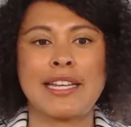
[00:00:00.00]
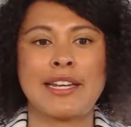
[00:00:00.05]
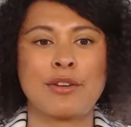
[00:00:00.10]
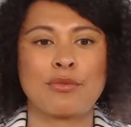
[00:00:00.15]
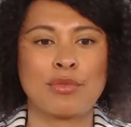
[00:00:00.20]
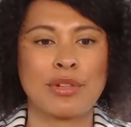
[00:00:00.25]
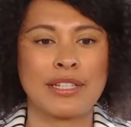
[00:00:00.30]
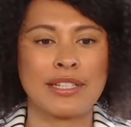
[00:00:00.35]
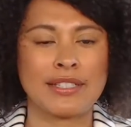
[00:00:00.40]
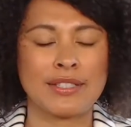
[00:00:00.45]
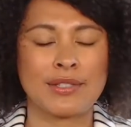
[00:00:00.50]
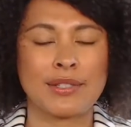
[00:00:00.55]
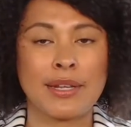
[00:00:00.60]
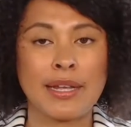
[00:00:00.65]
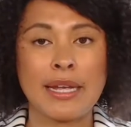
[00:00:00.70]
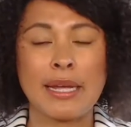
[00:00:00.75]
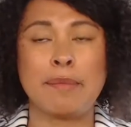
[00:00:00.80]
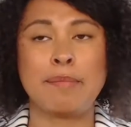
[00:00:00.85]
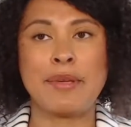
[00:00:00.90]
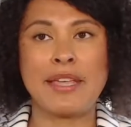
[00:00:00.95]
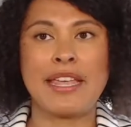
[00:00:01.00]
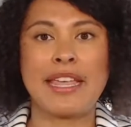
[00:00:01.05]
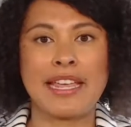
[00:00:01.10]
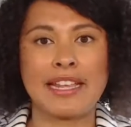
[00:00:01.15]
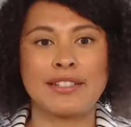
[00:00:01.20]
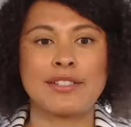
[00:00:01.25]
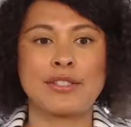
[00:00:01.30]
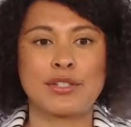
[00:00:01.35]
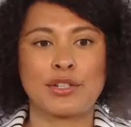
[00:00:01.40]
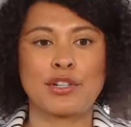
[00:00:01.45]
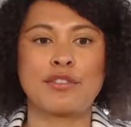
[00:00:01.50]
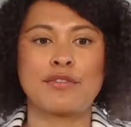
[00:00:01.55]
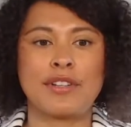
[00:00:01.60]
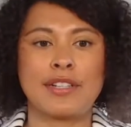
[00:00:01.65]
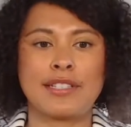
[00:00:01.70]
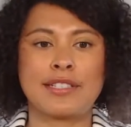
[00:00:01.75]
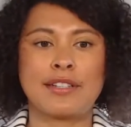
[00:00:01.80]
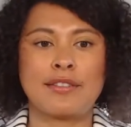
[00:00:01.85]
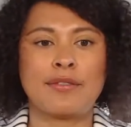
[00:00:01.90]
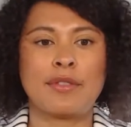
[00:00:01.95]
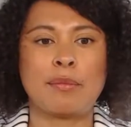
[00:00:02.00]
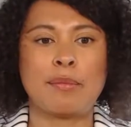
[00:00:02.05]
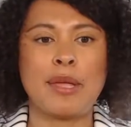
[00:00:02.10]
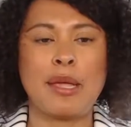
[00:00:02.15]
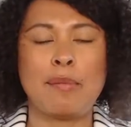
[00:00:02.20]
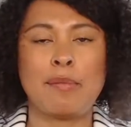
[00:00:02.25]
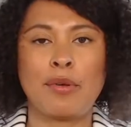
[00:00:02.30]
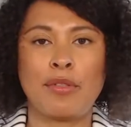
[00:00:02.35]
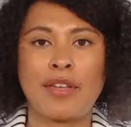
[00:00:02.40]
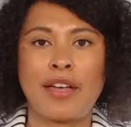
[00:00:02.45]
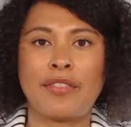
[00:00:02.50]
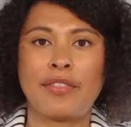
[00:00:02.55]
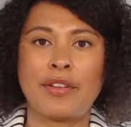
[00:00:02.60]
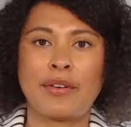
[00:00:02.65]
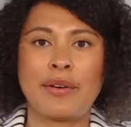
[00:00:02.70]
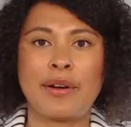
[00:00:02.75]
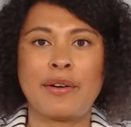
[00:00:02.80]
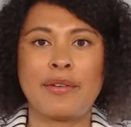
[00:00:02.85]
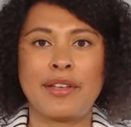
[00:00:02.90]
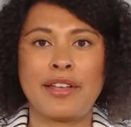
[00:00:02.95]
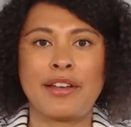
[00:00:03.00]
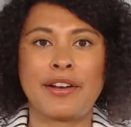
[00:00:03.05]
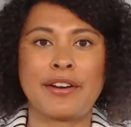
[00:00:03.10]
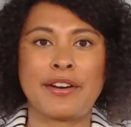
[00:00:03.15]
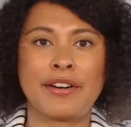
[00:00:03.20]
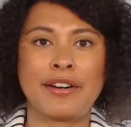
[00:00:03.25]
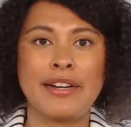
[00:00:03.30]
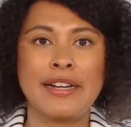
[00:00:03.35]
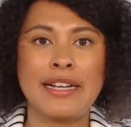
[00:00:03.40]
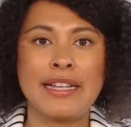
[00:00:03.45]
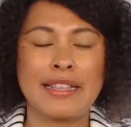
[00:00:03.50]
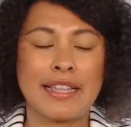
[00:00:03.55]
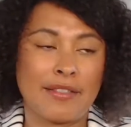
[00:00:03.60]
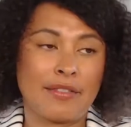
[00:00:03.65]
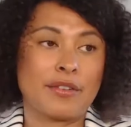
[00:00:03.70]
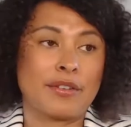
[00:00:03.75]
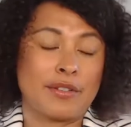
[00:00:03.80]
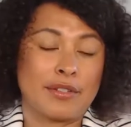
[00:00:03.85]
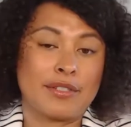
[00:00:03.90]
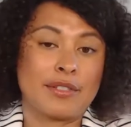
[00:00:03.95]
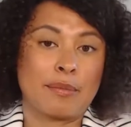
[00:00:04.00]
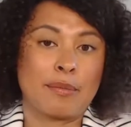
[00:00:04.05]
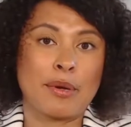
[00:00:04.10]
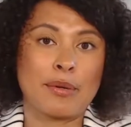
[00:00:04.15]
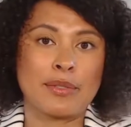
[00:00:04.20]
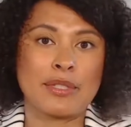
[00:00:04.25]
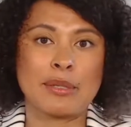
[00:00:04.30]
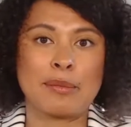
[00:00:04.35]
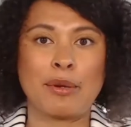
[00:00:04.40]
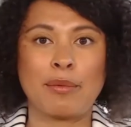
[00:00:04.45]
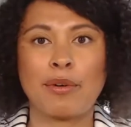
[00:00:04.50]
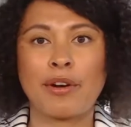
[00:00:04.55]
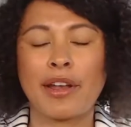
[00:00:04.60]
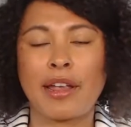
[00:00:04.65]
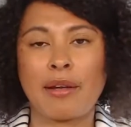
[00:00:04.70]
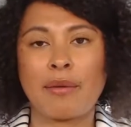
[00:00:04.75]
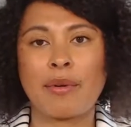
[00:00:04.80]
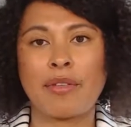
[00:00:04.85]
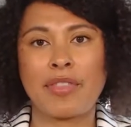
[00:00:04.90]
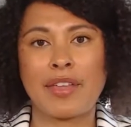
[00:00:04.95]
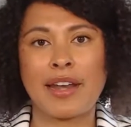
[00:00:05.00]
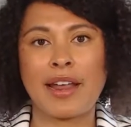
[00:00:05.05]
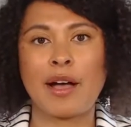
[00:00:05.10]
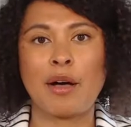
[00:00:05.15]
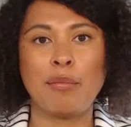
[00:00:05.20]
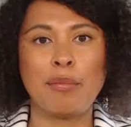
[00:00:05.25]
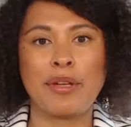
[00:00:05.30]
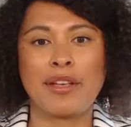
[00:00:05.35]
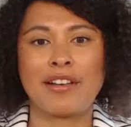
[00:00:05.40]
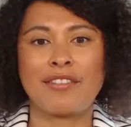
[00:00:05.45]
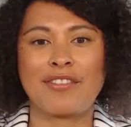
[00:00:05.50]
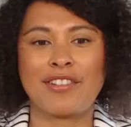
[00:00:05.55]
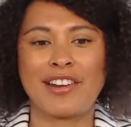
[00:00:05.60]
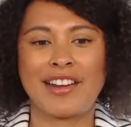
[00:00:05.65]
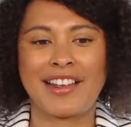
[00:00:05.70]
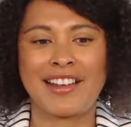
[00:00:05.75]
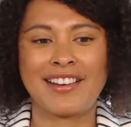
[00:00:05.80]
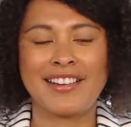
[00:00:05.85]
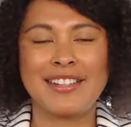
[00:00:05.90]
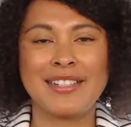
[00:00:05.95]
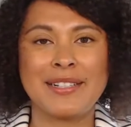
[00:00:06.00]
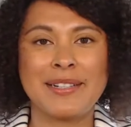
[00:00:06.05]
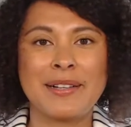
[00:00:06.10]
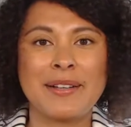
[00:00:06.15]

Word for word: in and really be in service of the people that they're out here that they're supposed to be working with and helping every day.